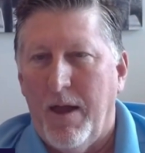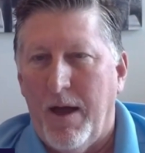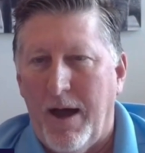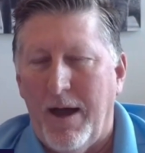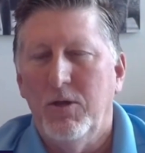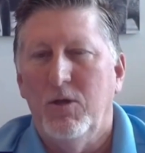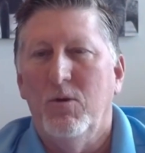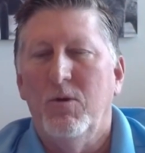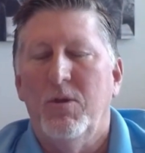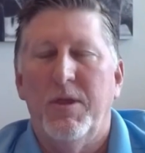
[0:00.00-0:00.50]

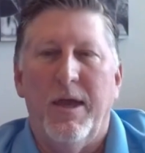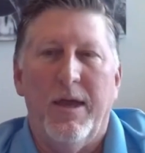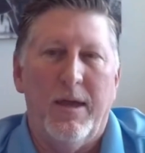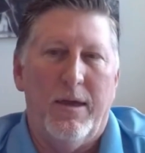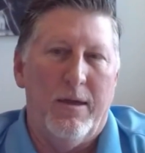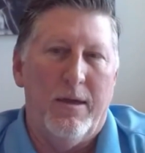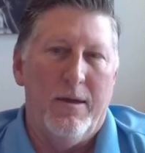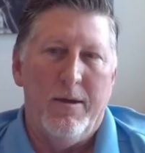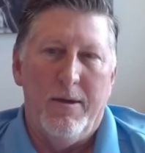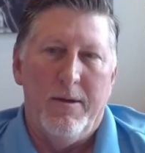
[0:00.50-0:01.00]
I do
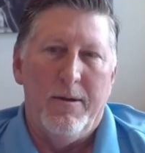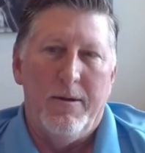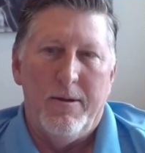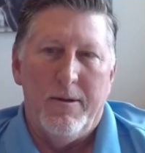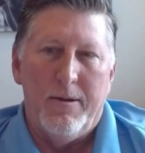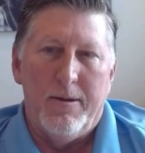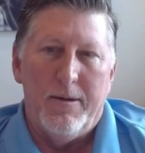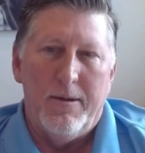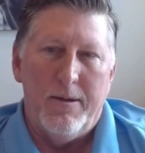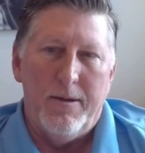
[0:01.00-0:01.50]
think
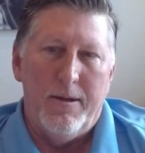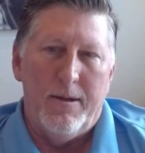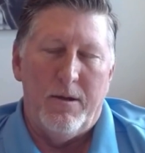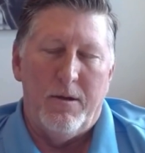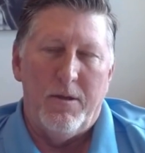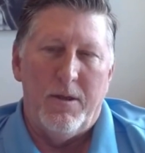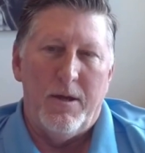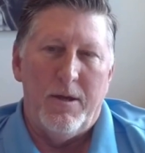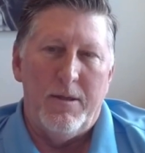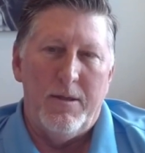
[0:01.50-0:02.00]

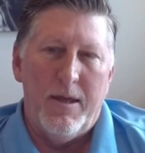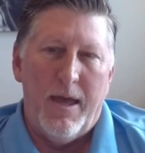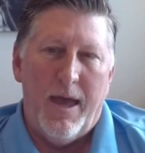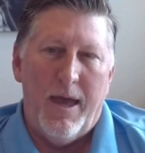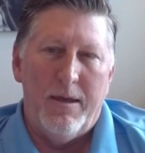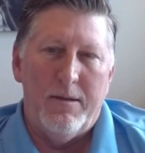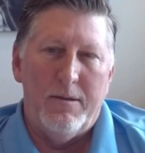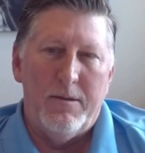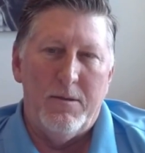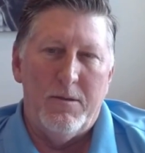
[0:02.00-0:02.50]

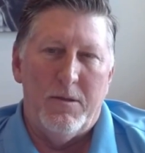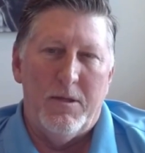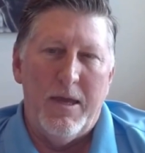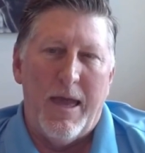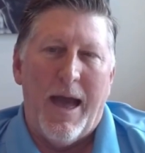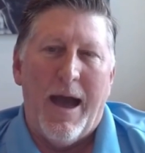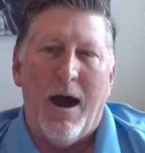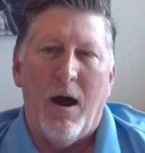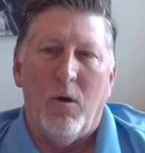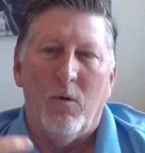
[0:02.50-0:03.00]

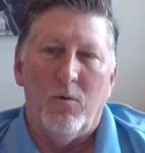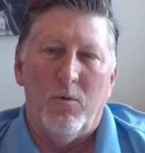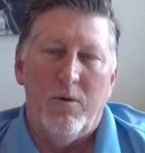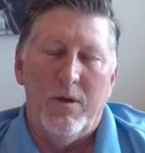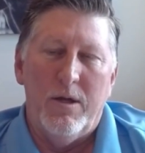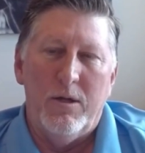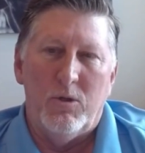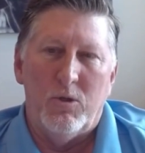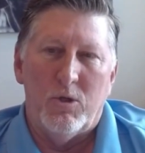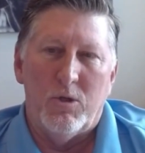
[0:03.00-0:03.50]
the
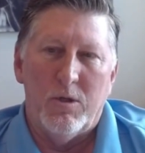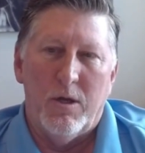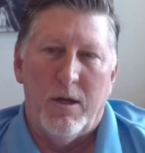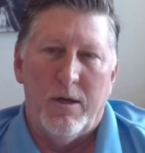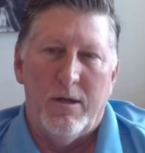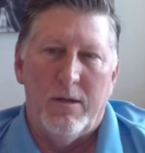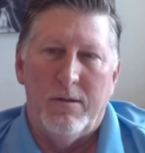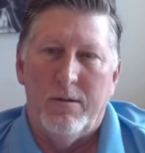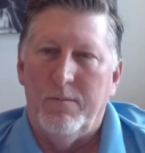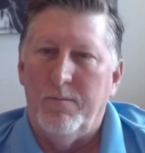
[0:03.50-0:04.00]
outreach
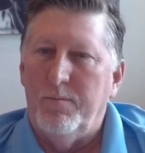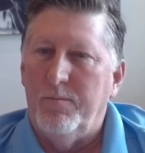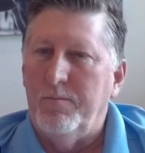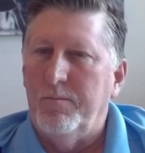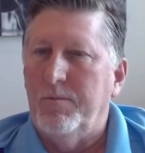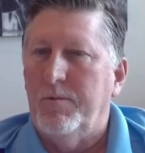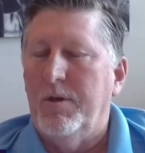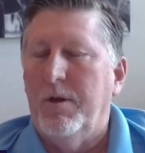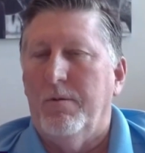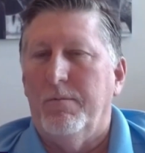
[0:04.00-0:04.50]

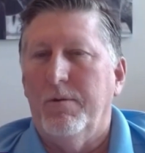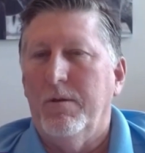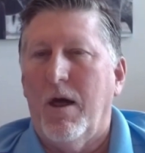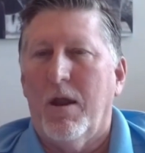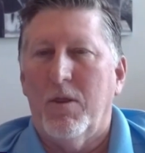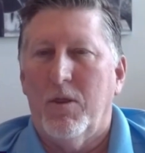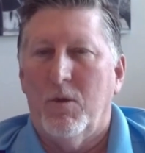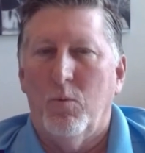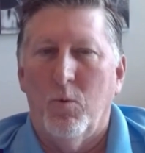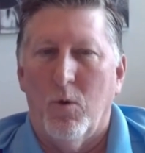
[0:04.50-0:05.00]
and a
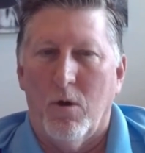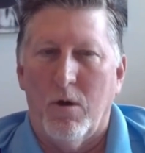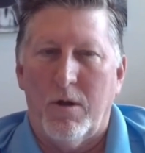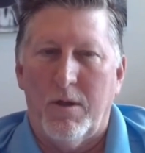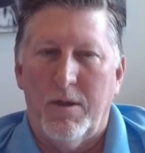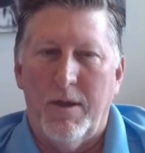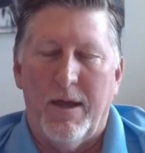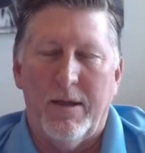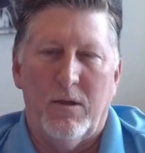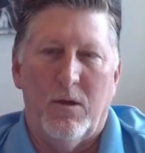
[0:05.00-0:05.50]
lot of the
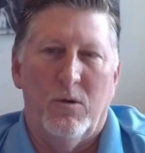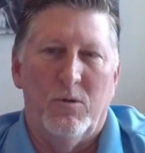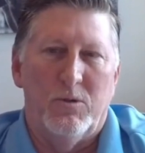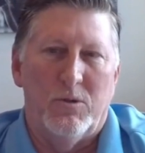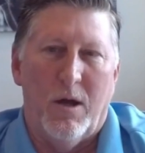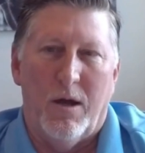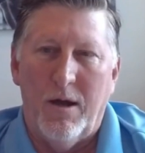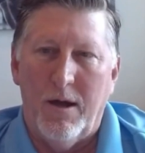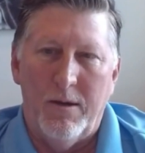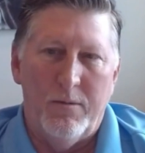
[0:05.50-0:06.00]
work that goes
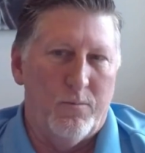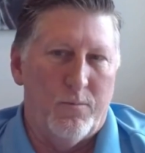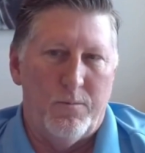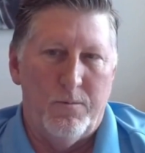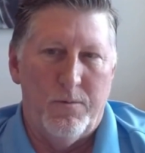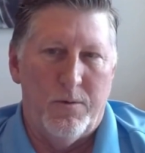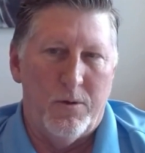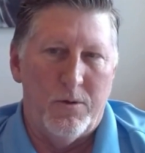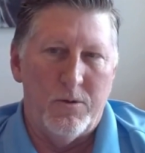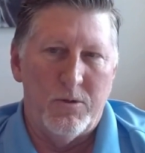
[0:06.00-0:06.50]

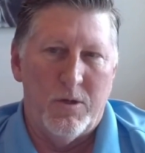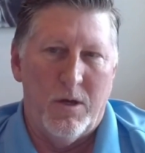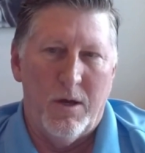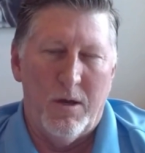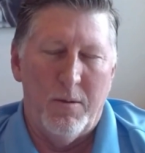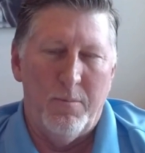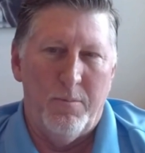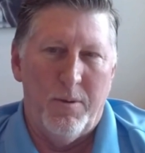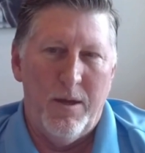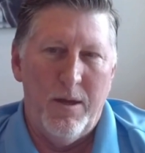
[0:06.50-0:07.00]
on, there's
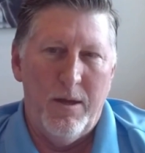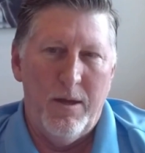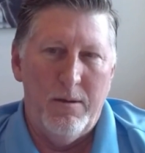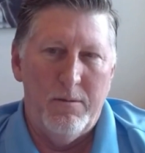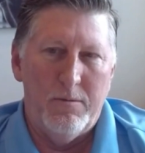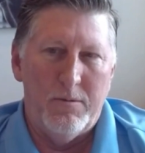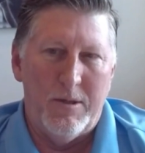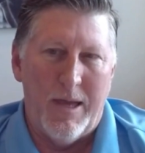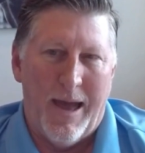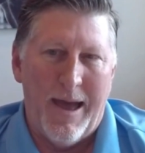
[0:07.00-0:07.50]
going to
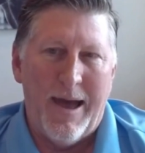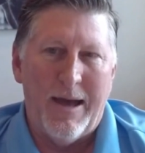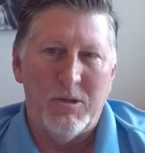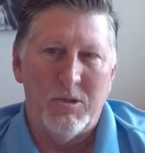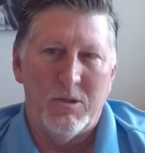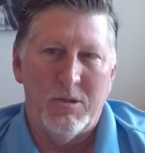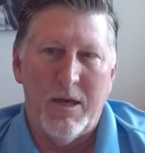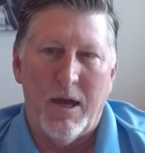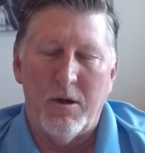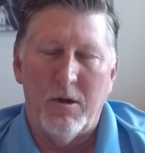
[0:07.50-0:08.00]
be
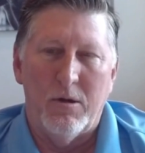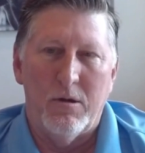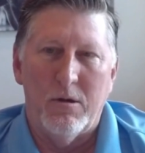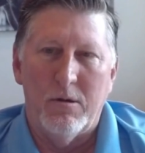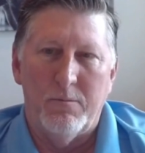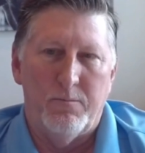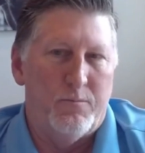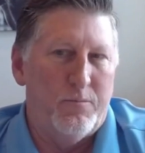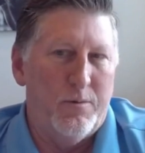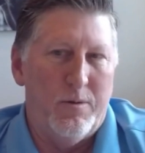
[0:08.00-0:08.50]
tasks that
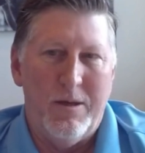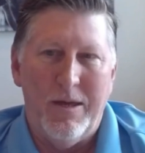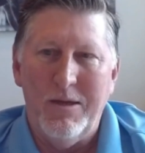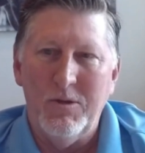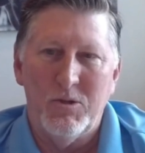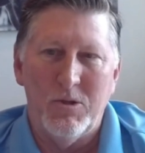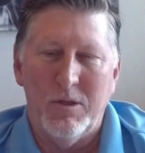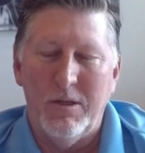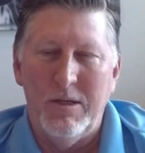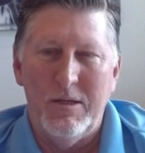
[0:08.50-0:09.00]
are
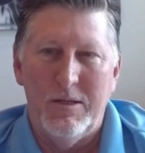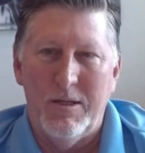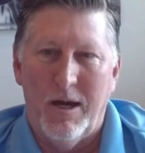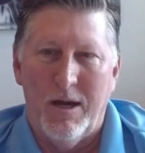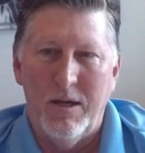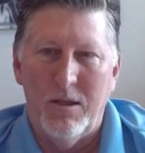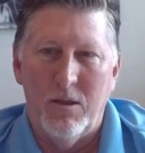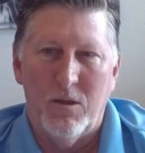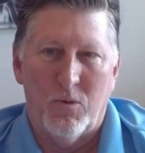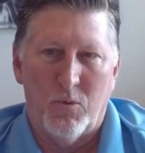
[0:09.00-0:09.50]
easily
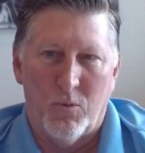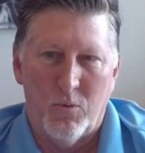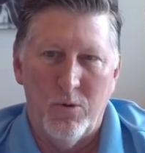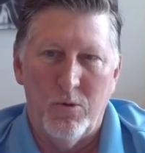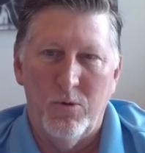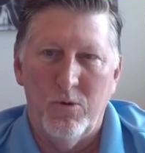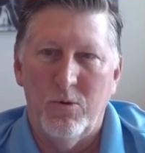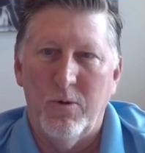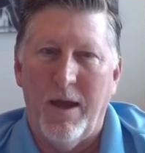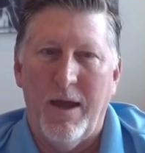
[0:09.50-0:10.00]
done
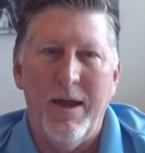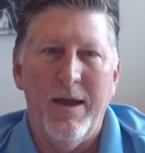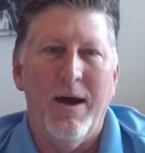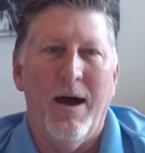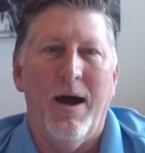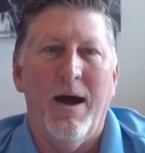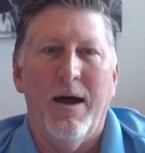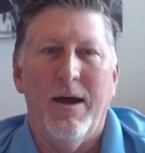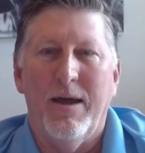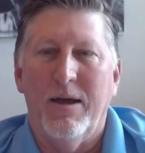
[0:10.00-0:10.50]
through
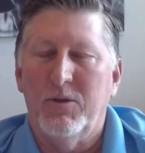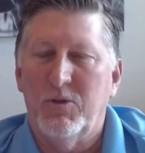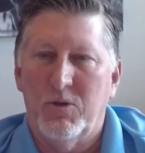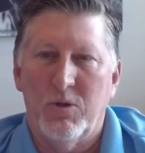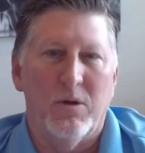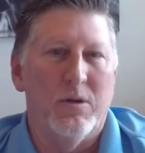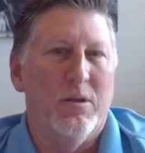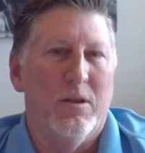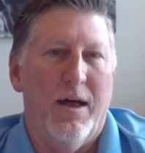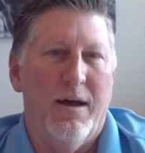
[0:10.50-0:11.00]
AI at
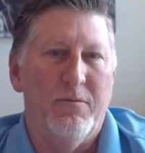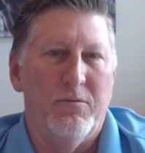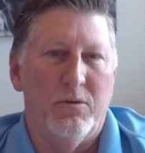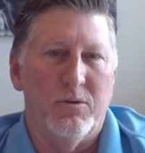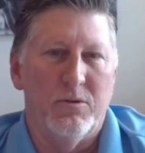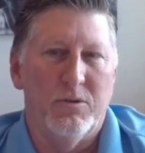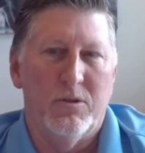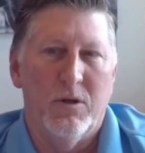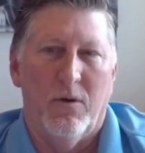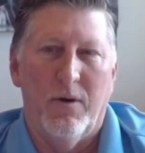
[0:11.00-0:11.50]
certain
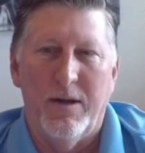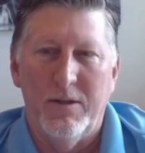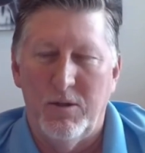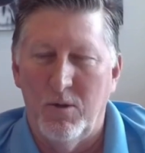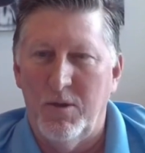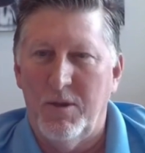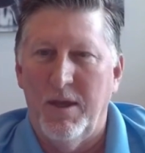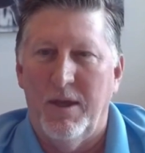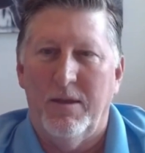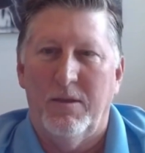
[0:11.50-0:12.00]
levels. So I
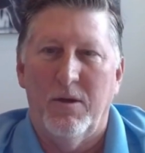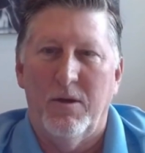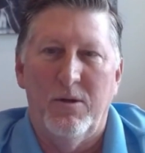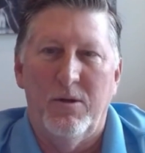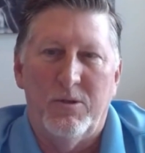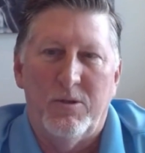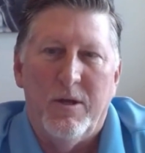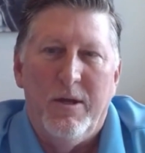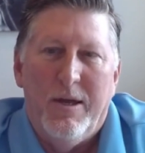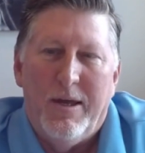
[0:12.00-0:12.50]
do think
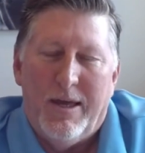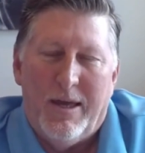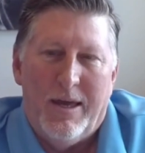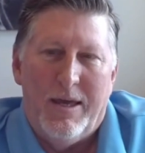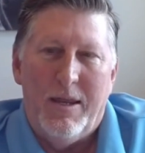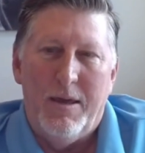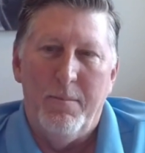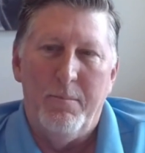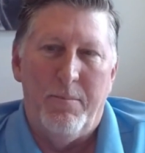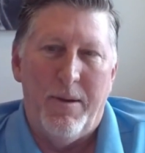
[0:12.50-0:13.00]
there's
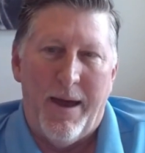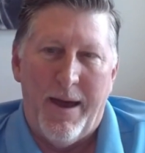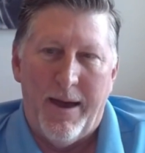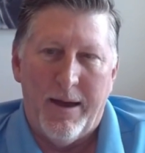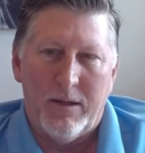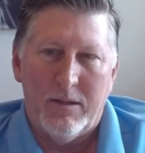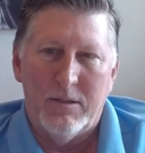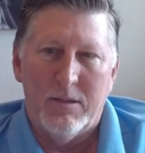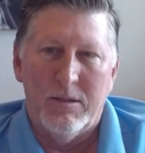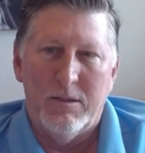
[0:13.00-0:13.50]
an
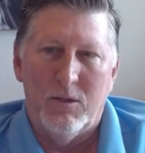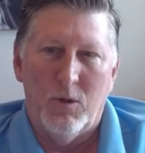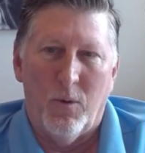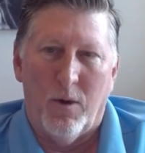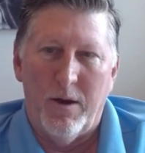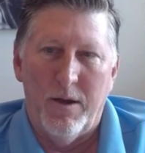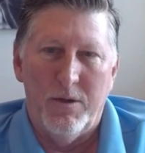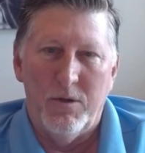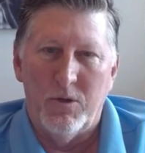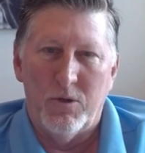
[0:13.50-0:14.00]
impact to
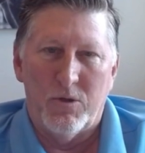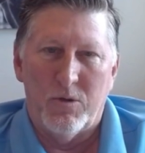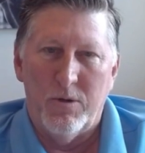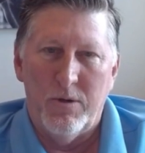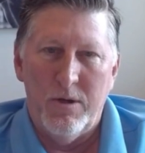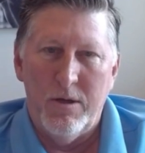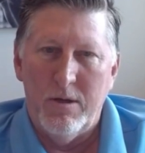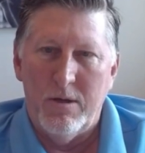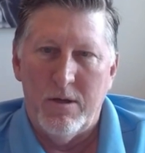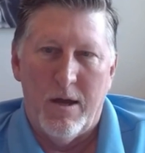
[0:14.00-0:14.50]
our
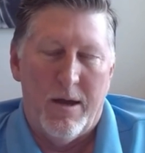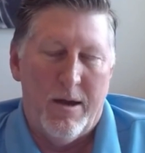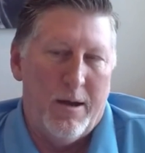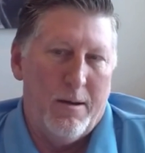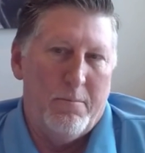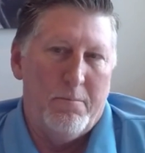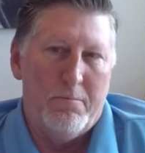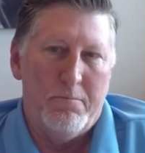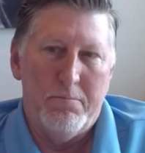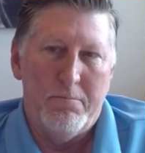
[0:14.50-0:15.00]
industry,
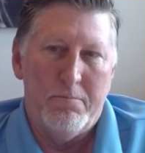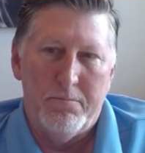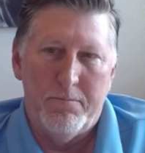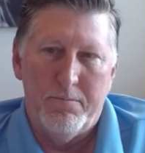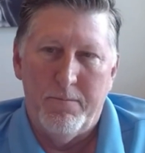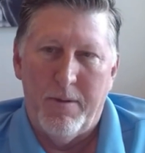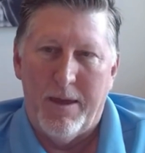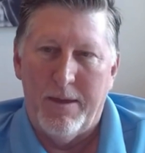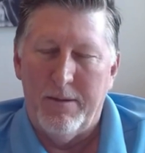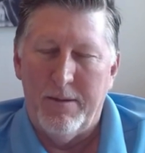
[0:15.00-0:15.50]

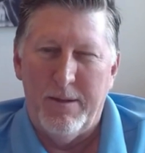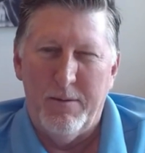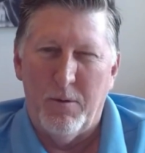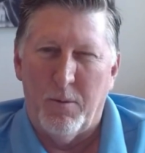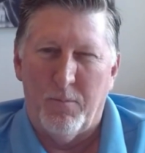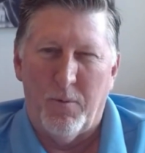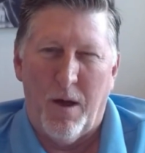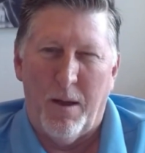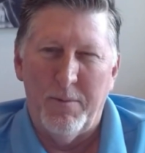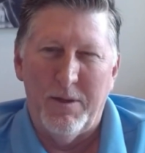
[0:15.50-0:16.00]
and
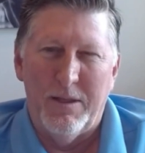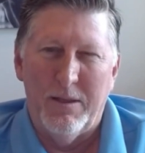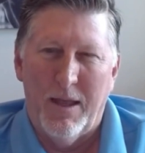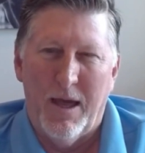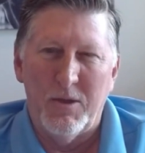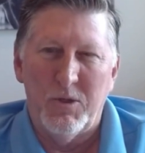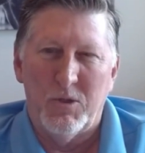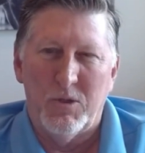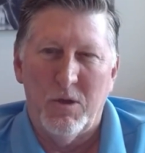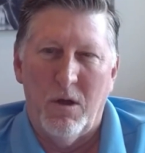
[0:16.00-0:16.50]
probably
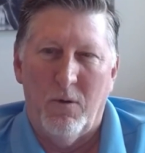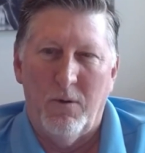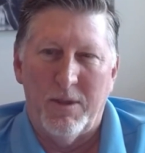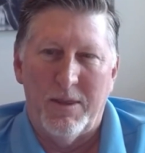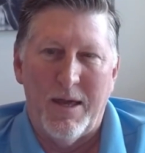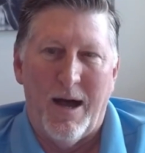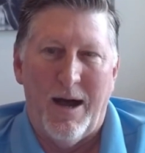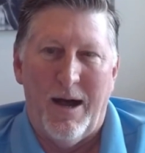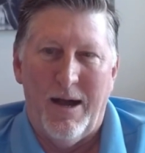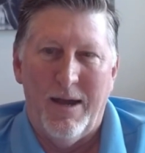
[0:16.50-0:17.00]
less so
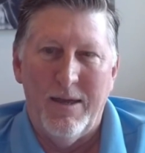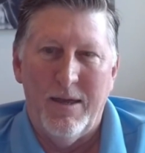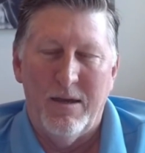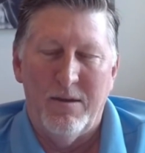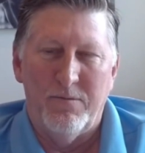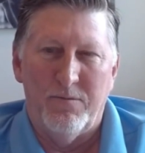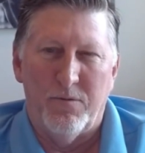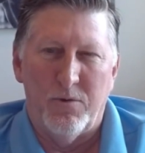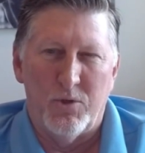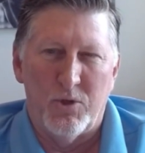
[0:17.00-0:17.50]
at the high
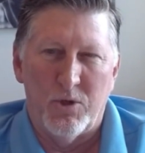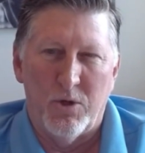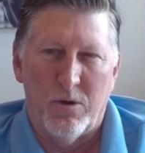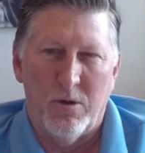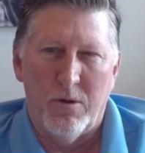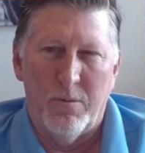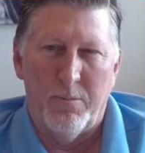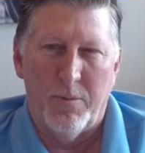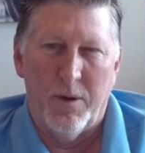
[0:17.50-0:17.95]
end for sure,